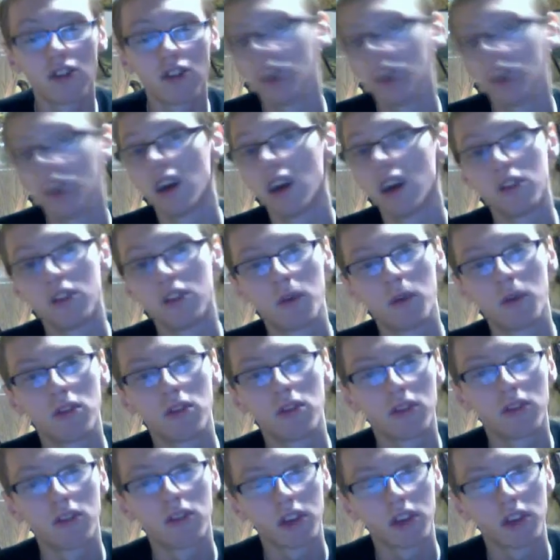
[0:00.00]
the other members
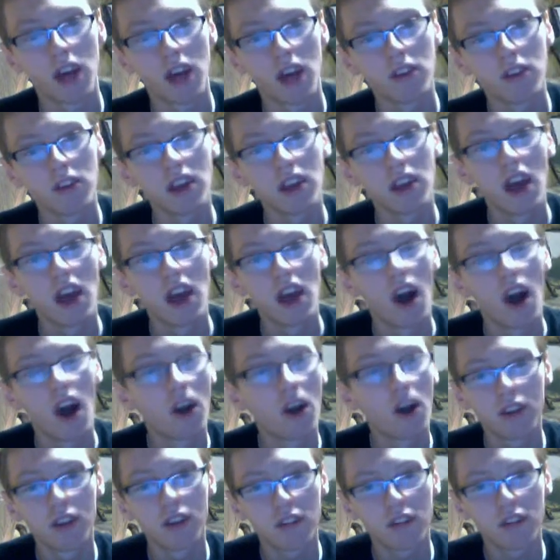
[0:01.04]
of the Coven, all
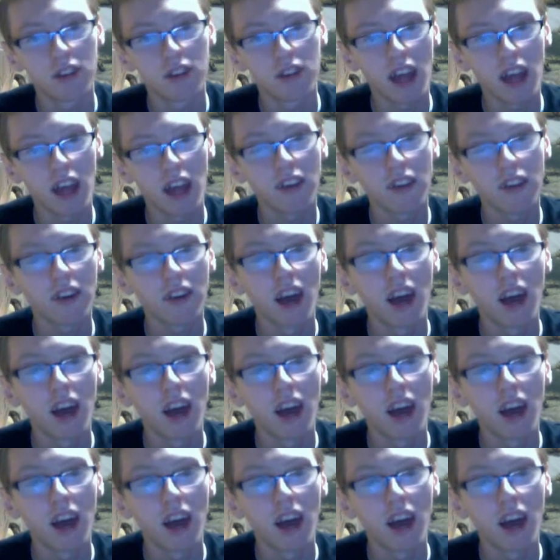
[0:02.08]
three of us together.